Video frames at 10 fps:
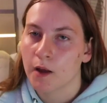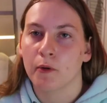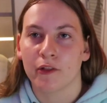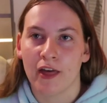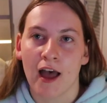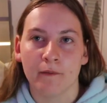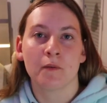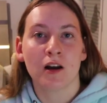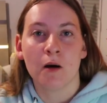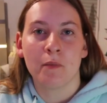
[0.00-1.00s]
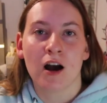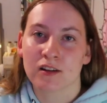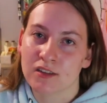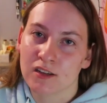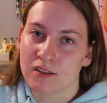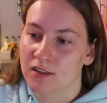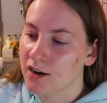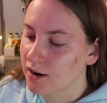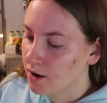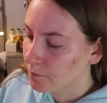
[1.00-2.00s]
I bought that. I'm gonna unbox it and
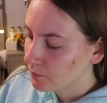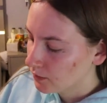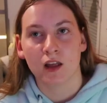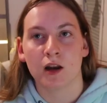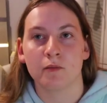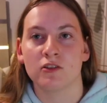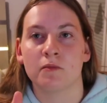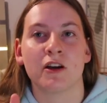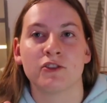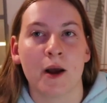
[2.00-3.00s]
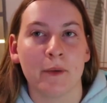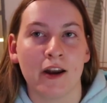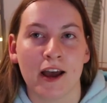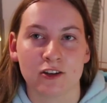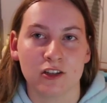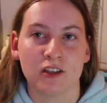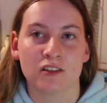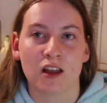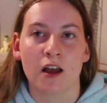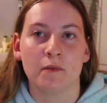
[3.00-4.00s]
set it up, and I'm using my tripod actually
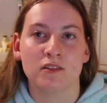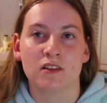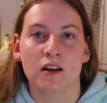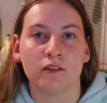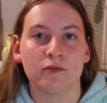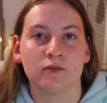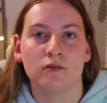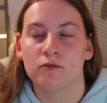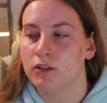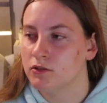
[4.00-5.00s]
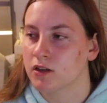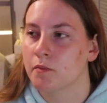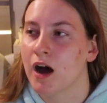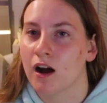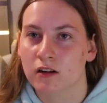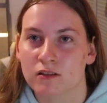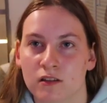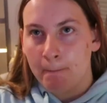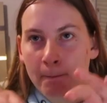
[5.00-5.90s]
this time instead of using a box.